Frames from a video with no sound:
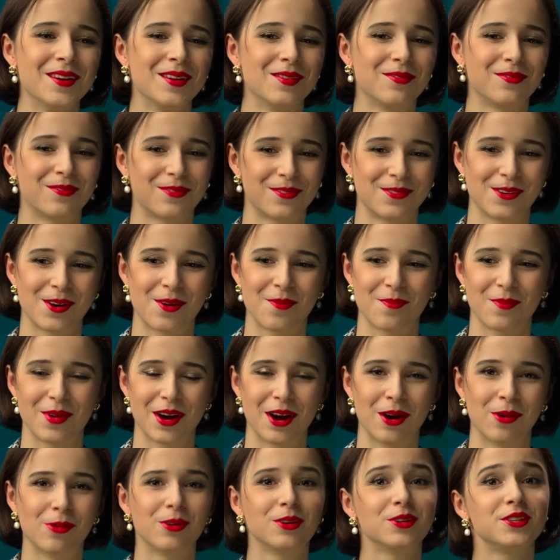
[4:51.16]
from
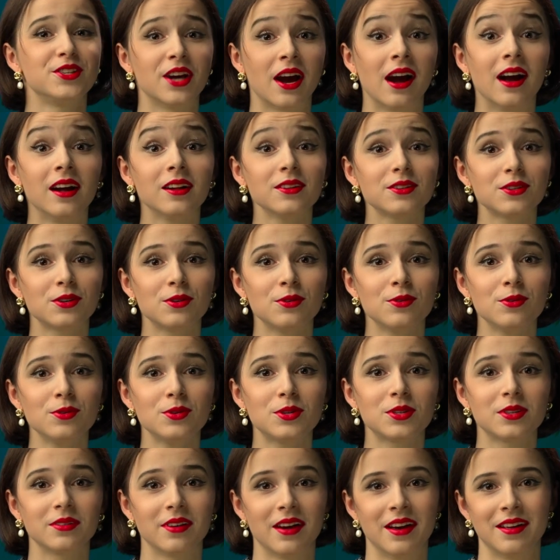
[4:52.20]
our
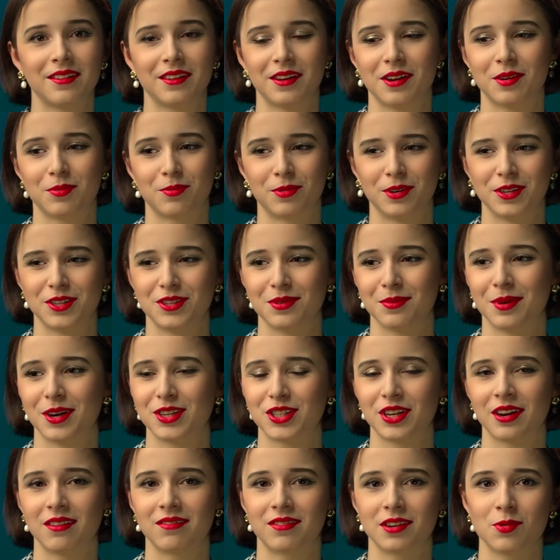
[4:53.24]
childhood, I think pretty much
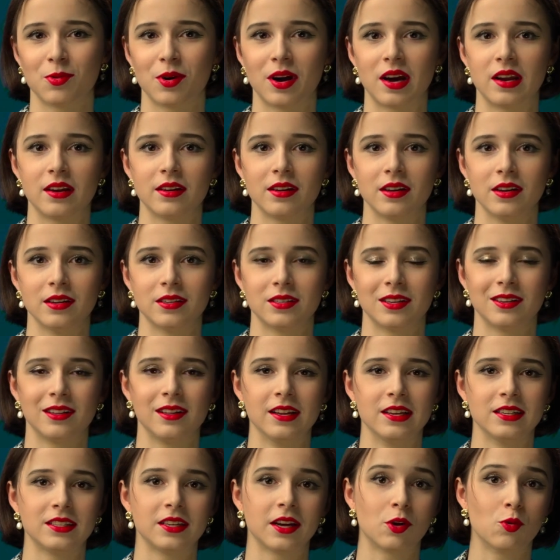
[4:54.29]
everyone is at
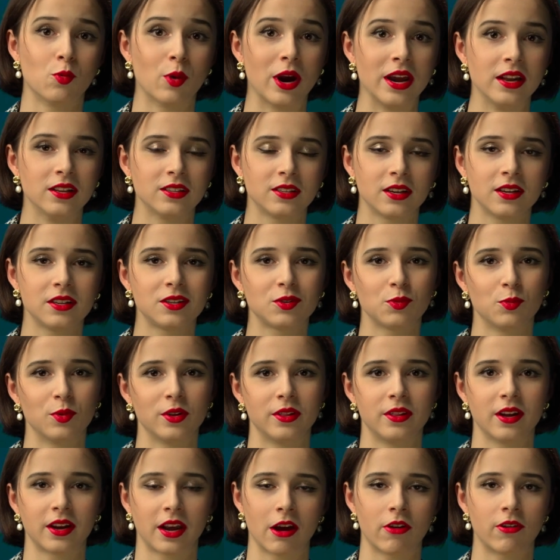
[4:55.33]
least acquainted with
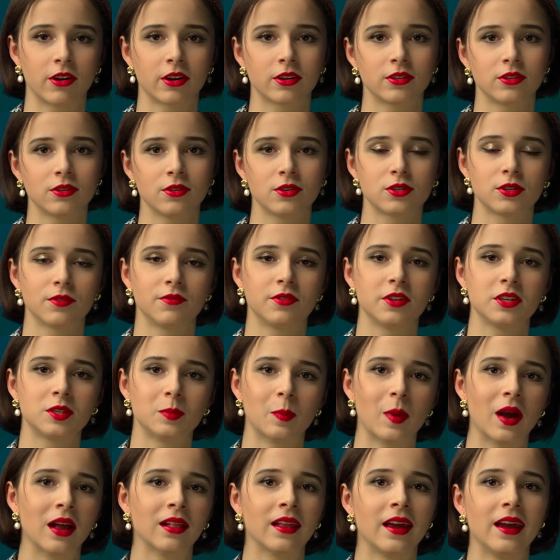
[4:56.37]
the characters of this
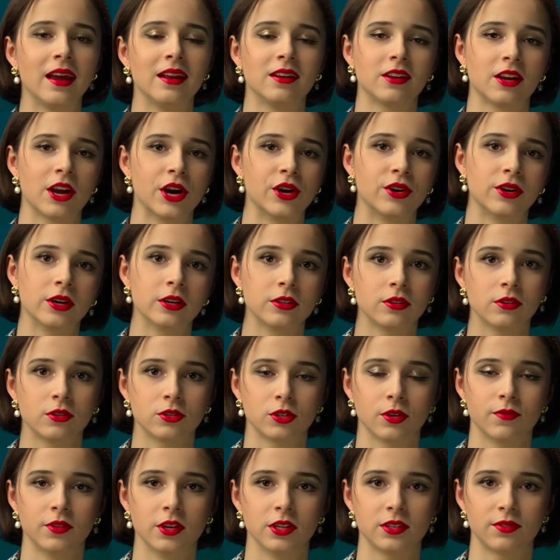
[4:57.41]
ballet and characters
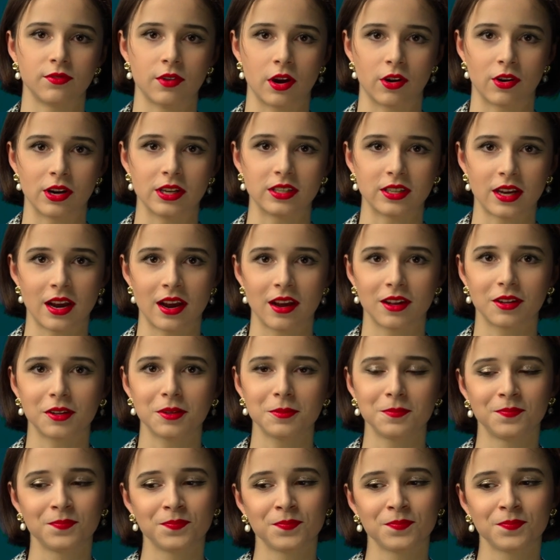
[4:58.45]
of this fairy tale.